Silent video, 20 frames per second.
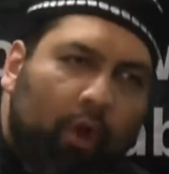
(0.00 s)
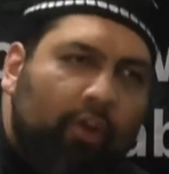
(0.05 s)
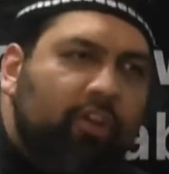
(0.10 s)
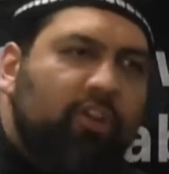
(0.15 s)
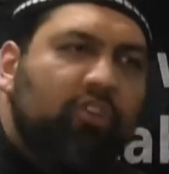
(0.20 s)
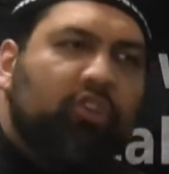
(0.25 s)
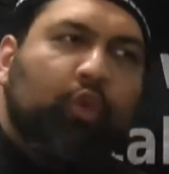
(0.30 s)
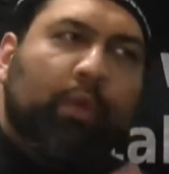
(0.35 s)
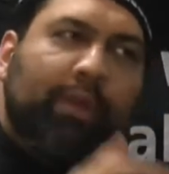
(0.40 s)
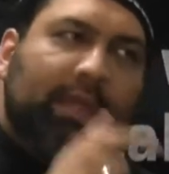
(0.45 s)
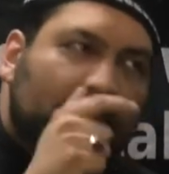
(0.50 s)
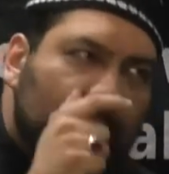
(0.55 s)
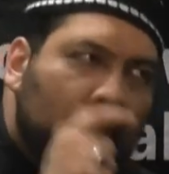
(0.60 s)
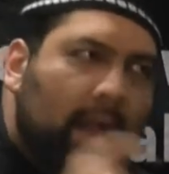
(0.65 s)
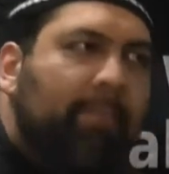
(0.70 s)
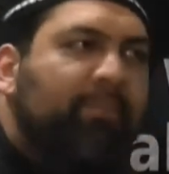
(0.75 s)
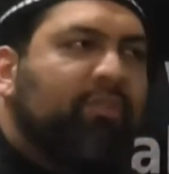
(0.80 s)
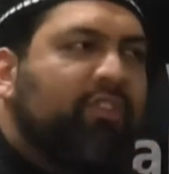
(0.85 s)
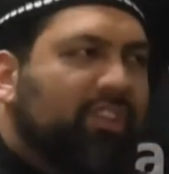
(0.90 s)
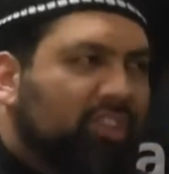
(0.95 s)
During
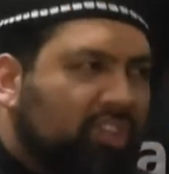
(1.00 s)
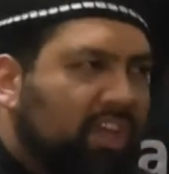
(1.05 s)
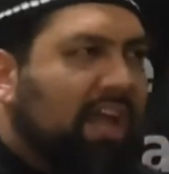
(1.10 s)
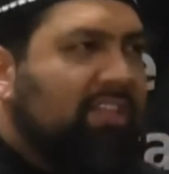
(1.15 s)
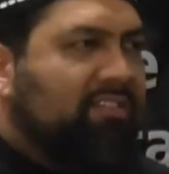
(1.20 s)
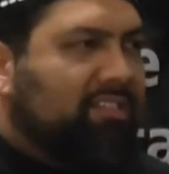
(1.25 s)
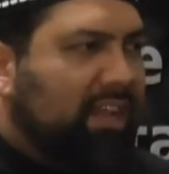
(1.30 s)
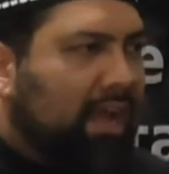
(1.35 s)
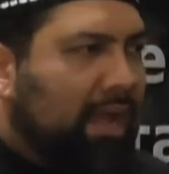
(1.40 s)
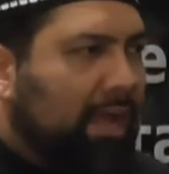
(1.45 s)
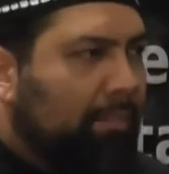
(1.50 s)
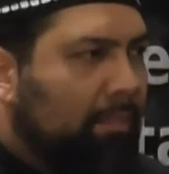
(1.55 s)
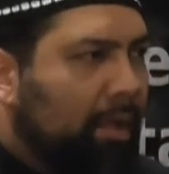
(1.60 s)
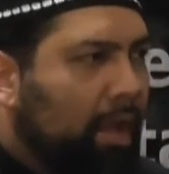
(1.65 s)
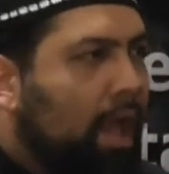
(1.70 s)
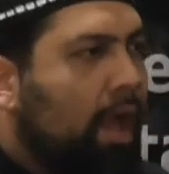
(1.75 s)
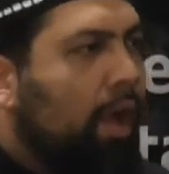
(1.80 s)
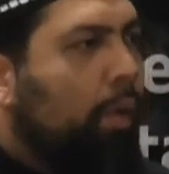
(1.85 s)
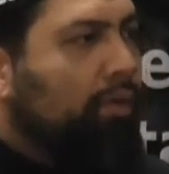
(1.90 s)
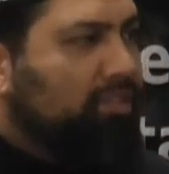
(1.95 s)
Imam Sajjad's time,
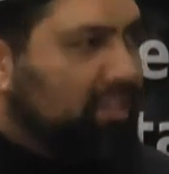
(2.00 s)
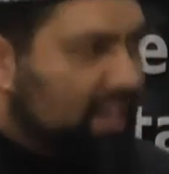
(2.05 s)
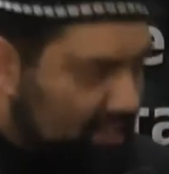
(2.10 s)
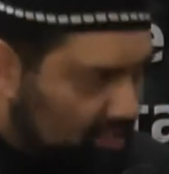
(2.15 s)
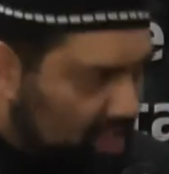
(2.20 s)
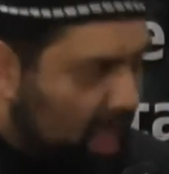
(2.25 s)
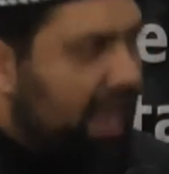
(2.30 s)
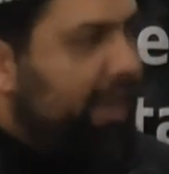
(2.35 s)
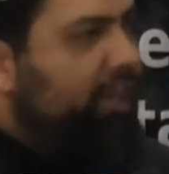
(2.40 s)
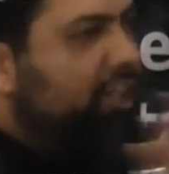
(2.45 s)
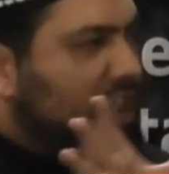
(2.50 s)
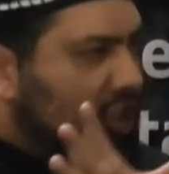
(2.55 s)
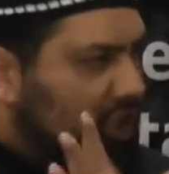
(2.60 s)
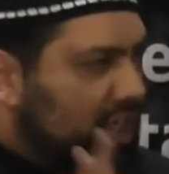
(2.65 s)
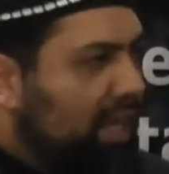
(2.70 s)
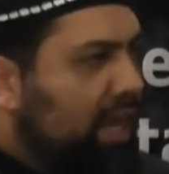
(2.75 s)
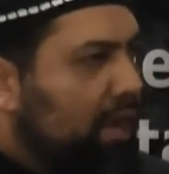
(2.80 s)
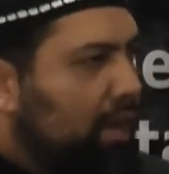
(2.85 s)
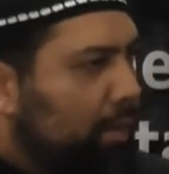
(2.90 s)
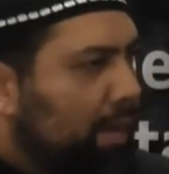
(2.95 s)
was an entire
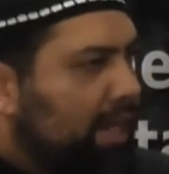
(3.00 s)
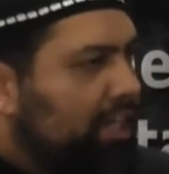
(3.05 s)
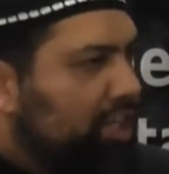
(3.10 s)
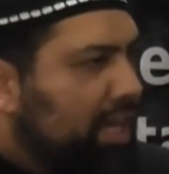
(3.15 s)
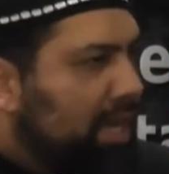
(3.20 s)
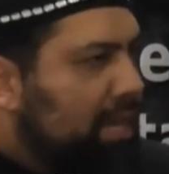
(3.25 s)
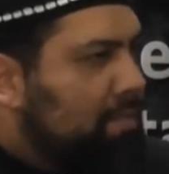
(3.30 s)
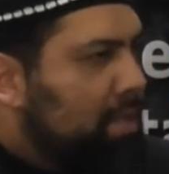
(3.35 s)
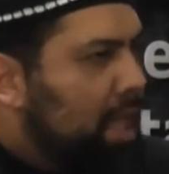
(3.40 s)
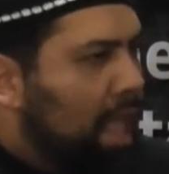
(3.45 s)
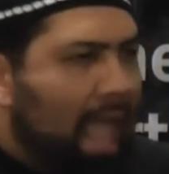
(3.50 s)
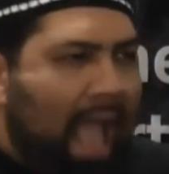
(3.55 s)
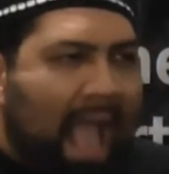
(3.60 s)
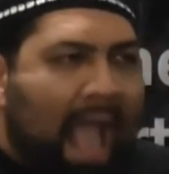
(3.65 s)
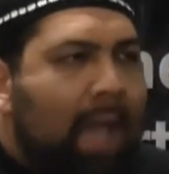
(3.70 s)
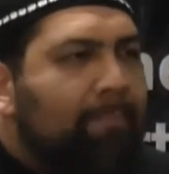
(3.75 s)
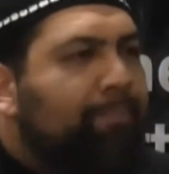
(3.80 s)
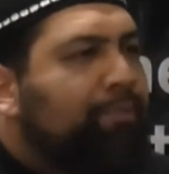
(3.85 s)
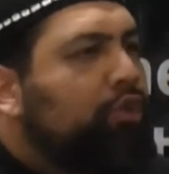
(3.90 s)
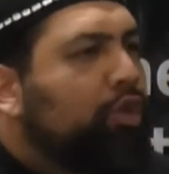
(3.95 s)
Shia regime?
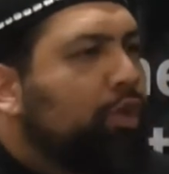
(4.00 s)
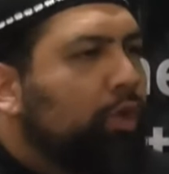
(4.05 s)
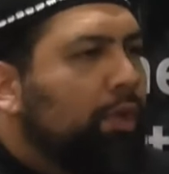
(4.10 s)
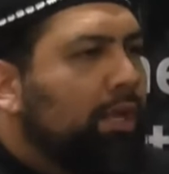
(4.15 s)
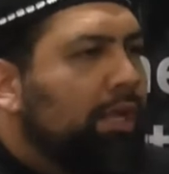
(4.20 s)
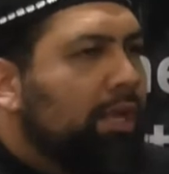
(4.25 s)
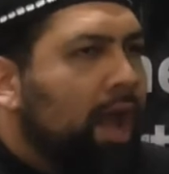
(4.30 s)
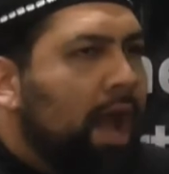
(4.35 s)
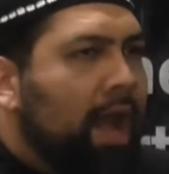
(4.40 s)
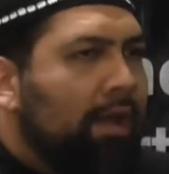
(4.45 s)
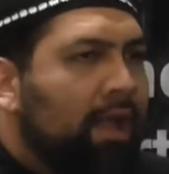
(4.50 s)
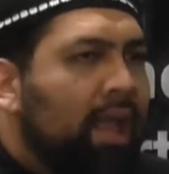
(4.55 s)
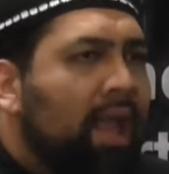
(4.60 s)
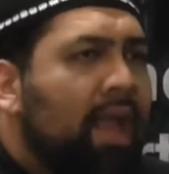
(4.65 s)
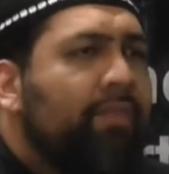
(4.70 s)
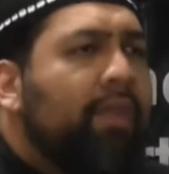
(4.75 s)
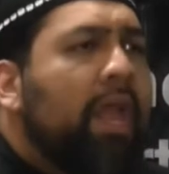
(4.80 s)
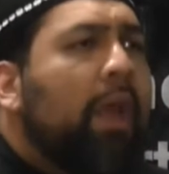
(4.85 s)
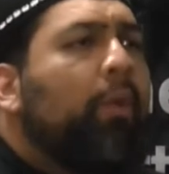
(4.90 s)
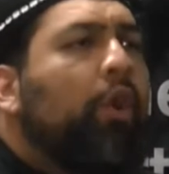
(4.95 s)
Absolutely
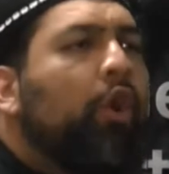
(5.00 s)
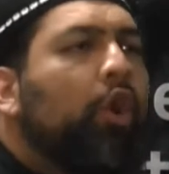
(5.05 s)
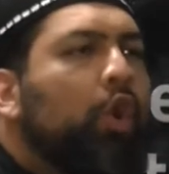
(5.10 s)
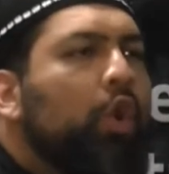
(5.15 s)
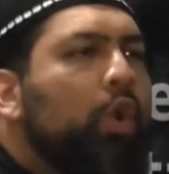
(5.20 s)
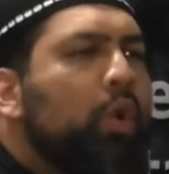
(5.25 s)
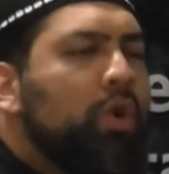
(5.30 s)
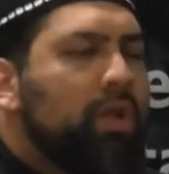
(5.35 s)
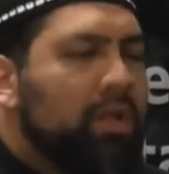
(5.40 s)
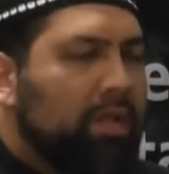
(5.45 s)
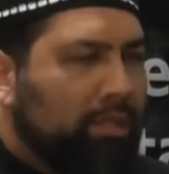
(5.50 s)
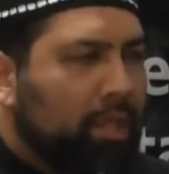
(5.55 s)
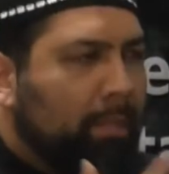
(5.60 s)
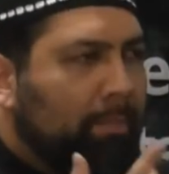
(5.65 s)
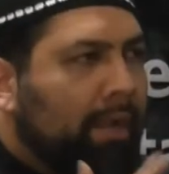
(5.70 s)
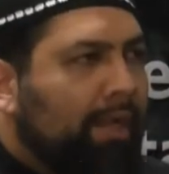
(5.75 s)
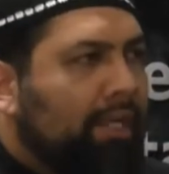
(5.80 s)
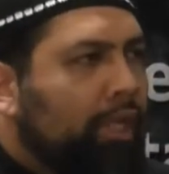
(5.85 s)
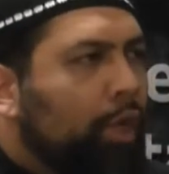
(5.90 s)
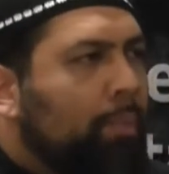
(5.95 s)
not. They were who? The
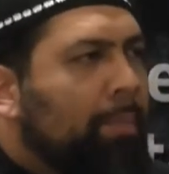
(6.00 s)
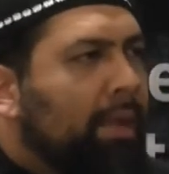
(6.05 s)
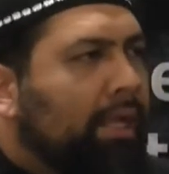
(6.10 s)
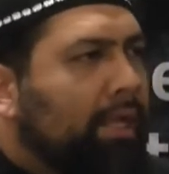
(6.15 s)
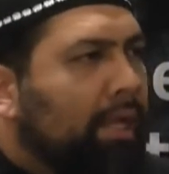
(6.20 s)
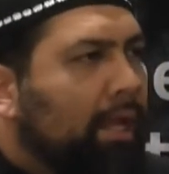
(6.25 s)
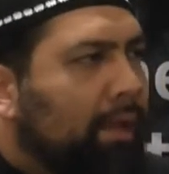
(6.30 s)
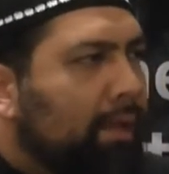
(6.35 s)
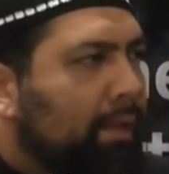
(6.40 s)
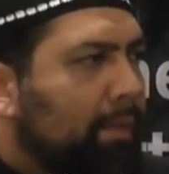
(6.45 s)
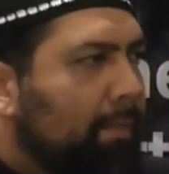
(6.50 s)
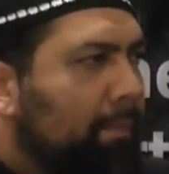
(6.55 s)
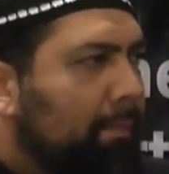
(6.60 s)
Bani Umayyah.